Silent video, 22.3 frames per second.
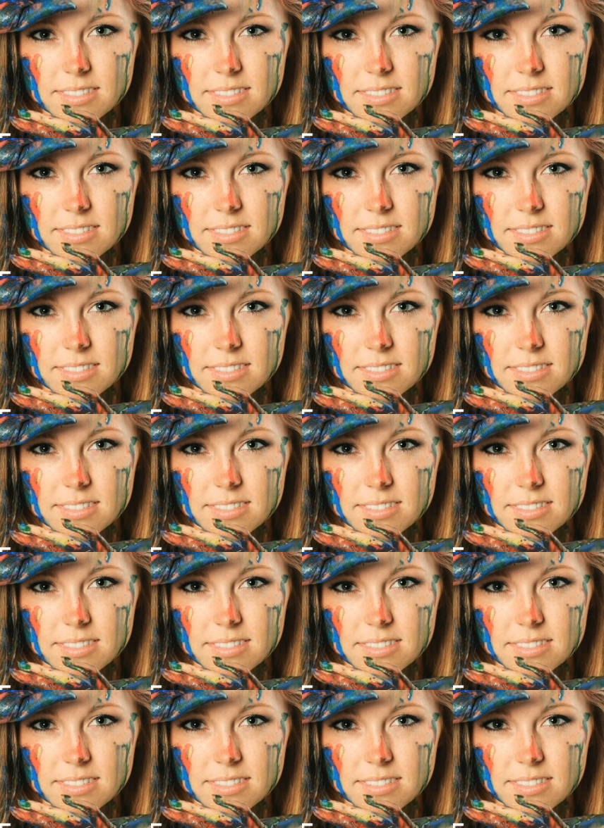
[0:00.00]

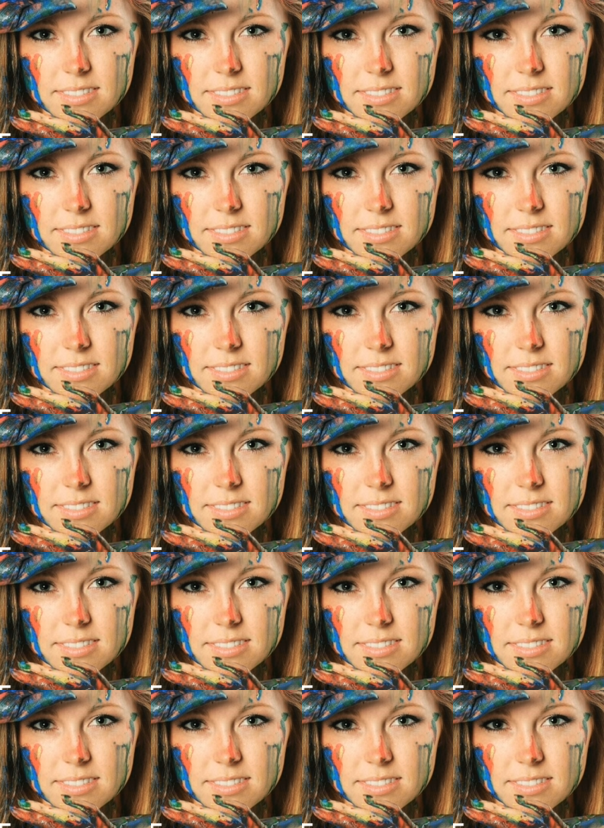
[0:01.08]

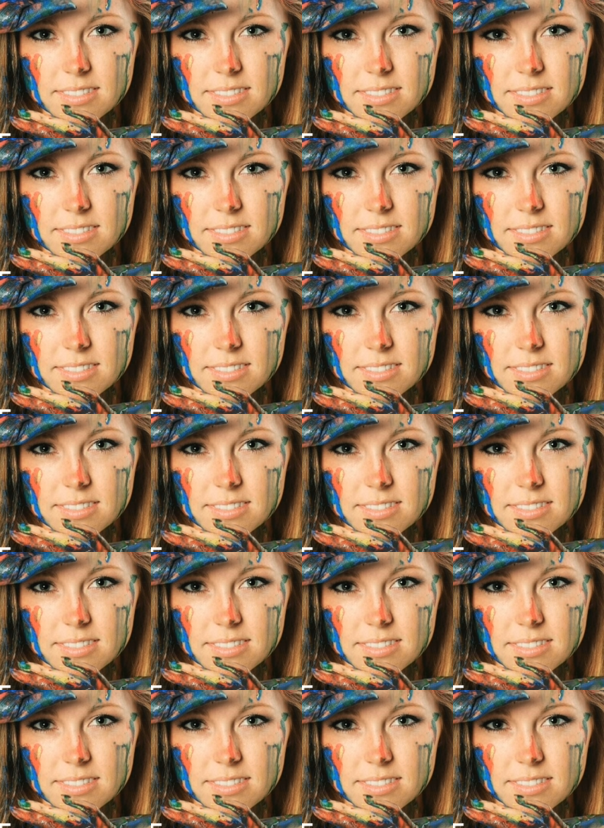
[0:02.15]

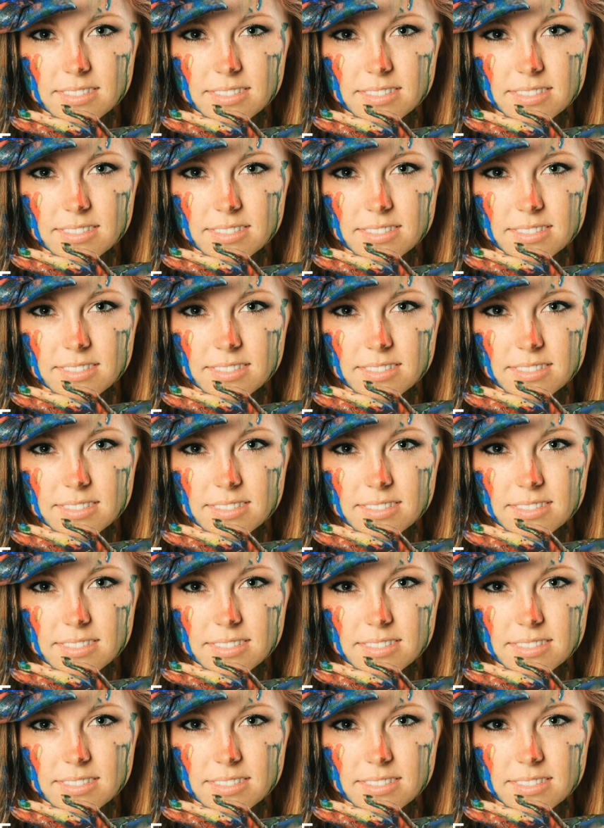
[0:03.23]

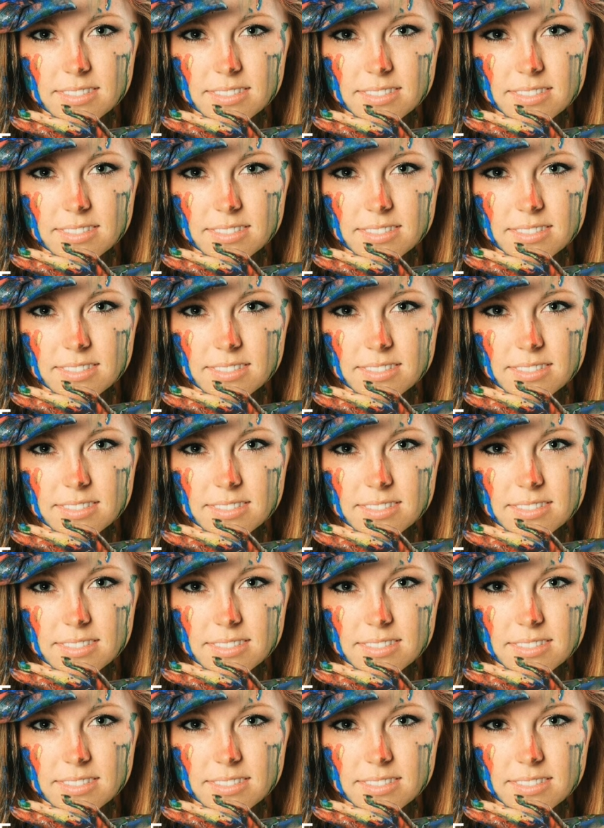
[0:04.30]

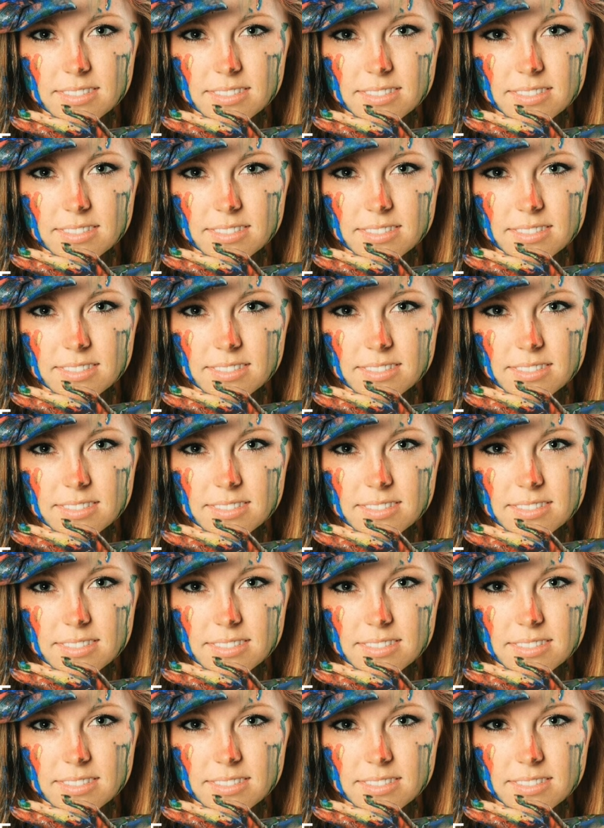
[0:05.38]
(no lip movement)